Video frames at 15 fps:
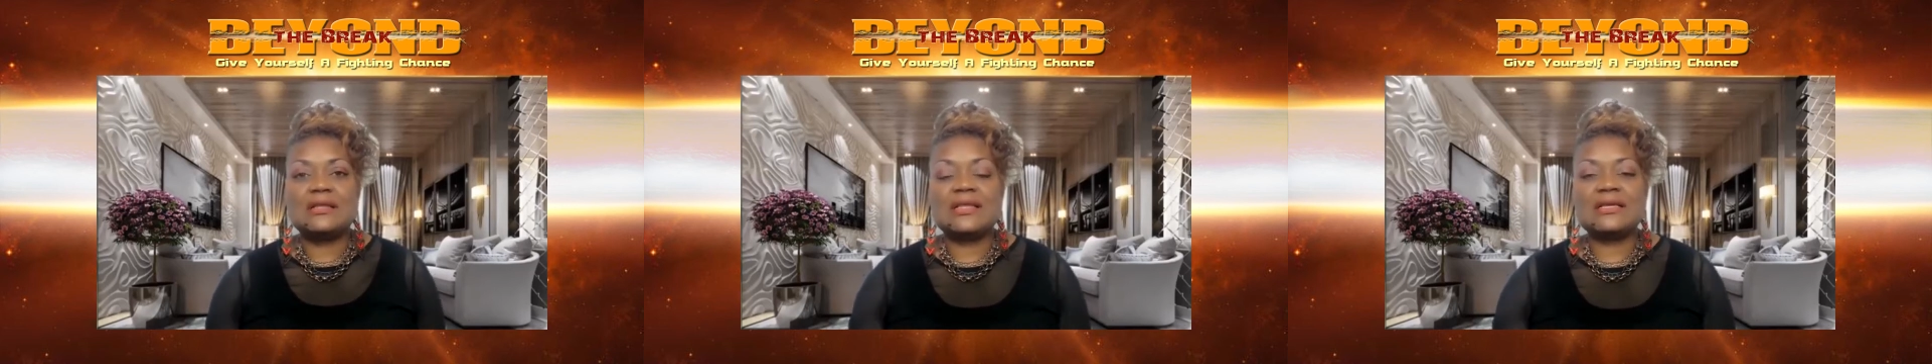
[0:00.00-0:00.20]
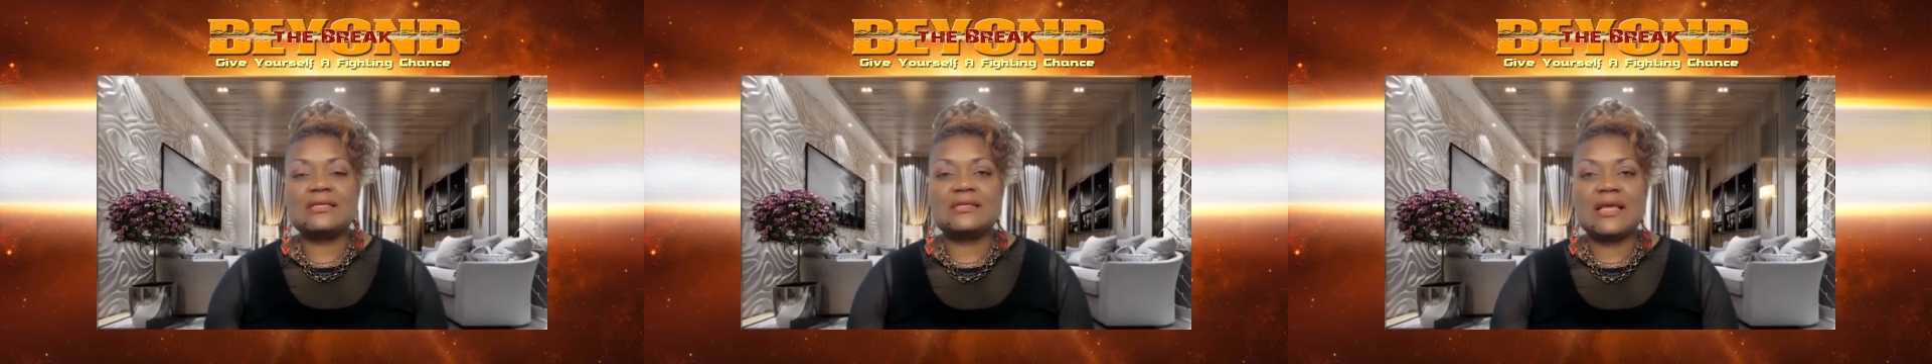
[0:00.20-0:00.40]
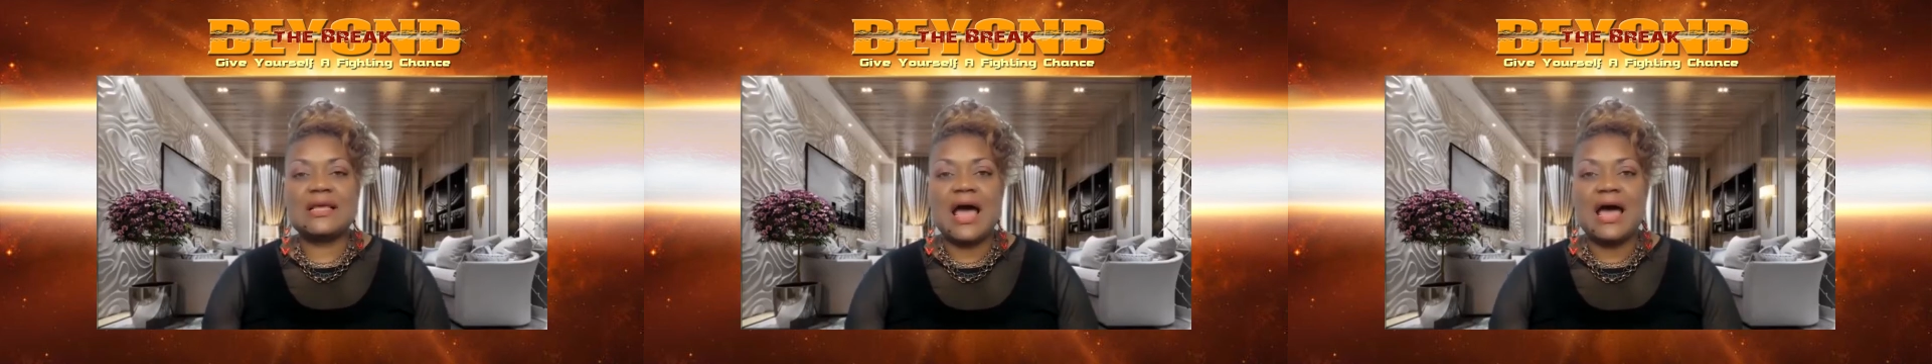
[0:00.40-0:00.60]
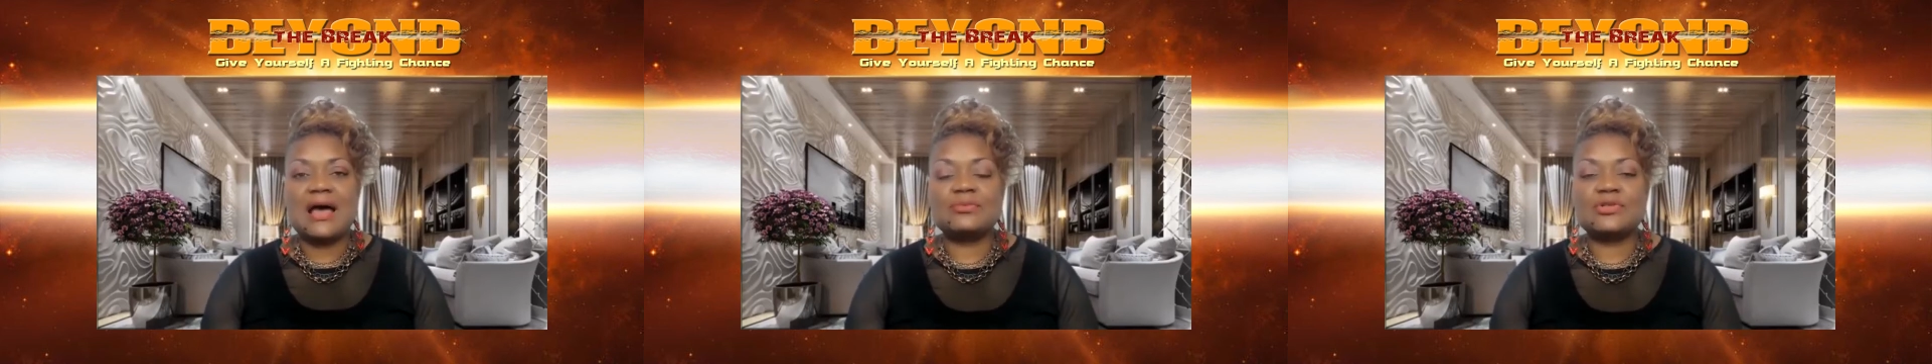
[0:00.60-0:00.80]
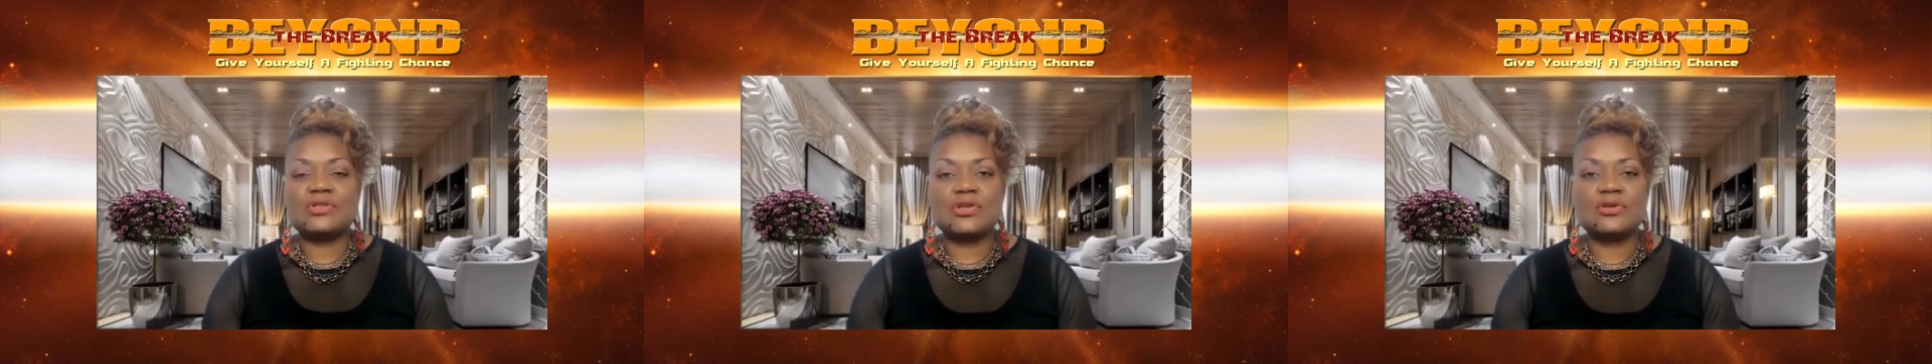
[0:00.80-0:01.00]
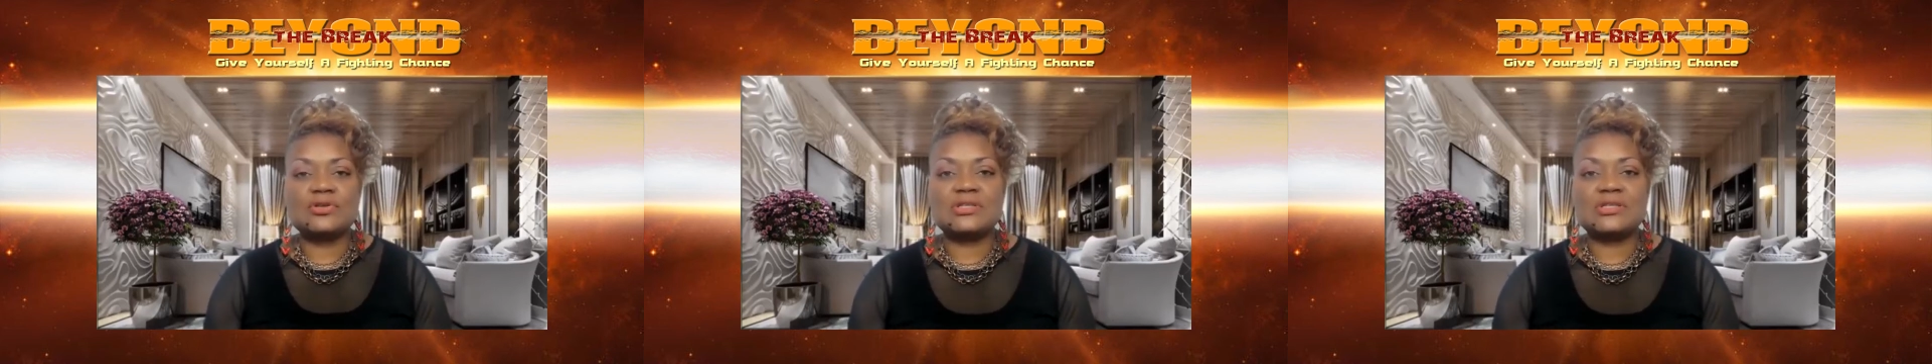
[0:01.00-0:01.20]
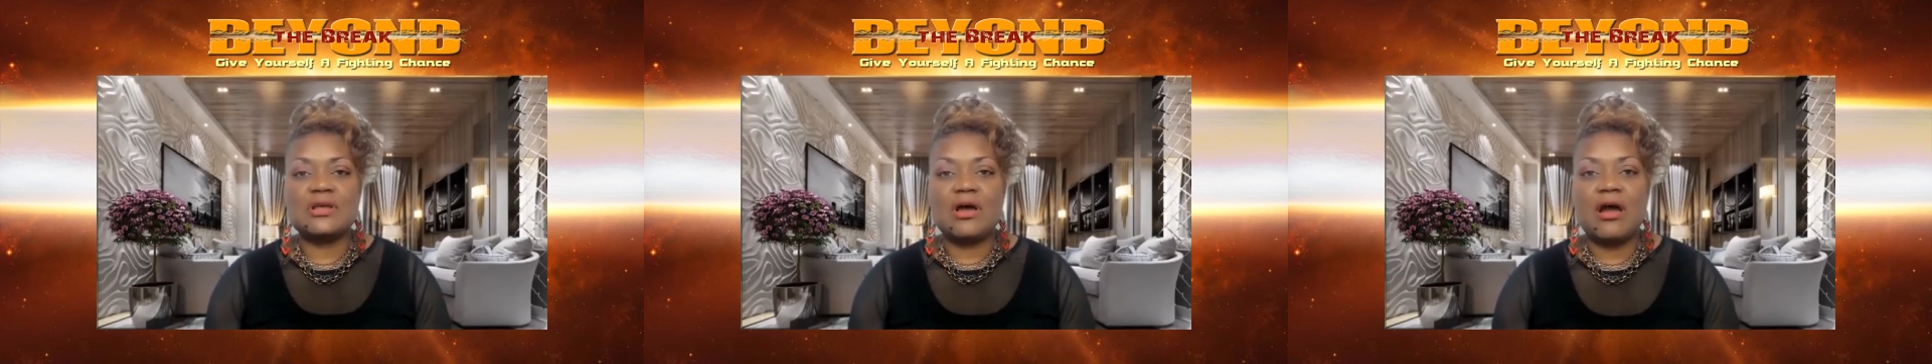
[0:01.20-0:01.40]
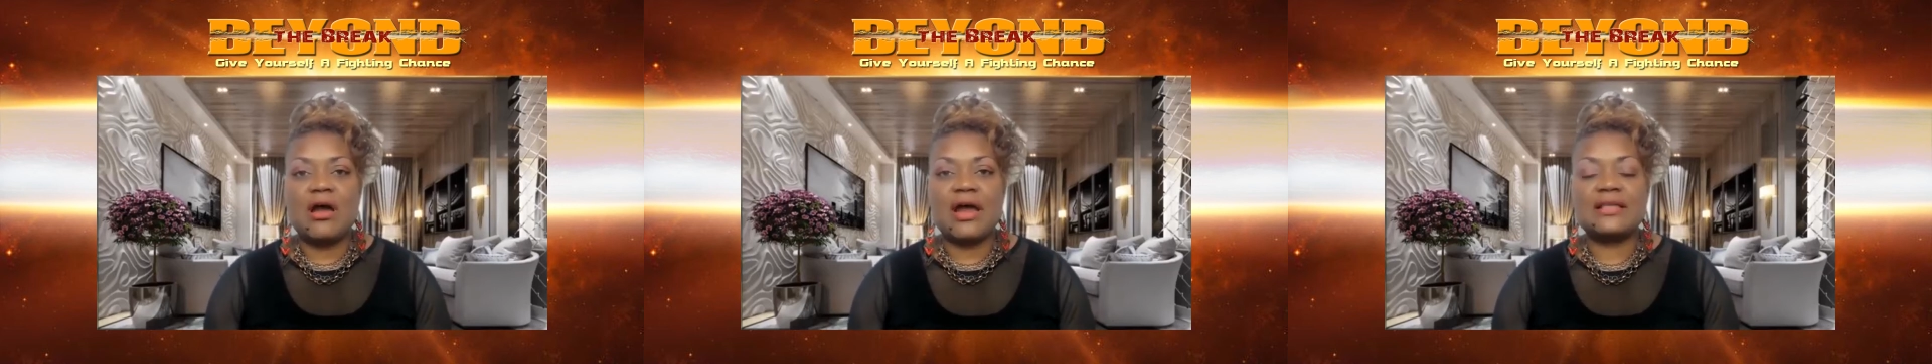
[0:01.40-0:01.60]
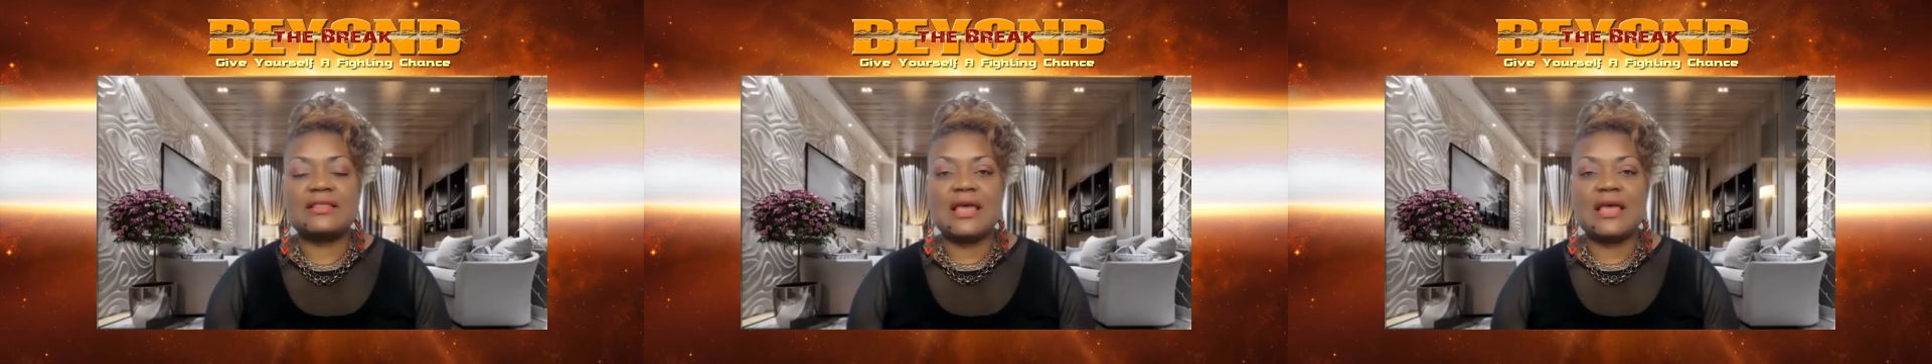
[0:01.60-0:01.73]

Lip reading: They said, I'm so sorry.